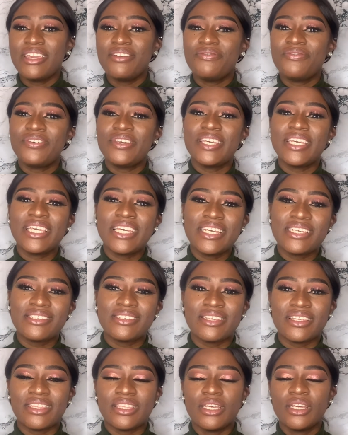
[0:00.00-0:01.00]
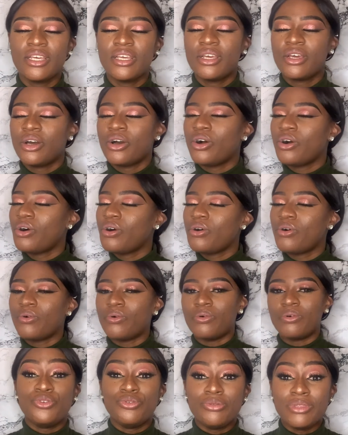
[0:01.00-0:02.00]
If he isn't,
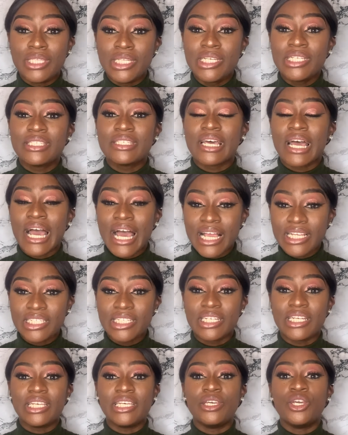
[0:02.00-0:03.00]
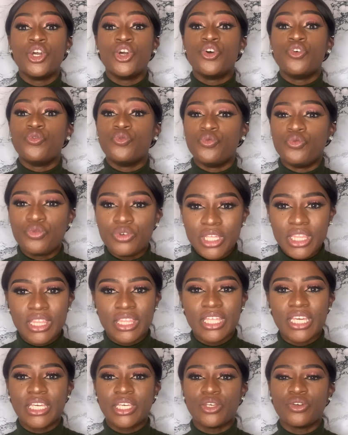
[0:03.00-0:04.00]
oh, you need to actually
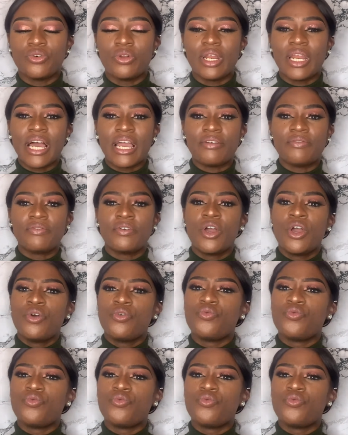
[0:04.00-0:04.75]
rethink your life,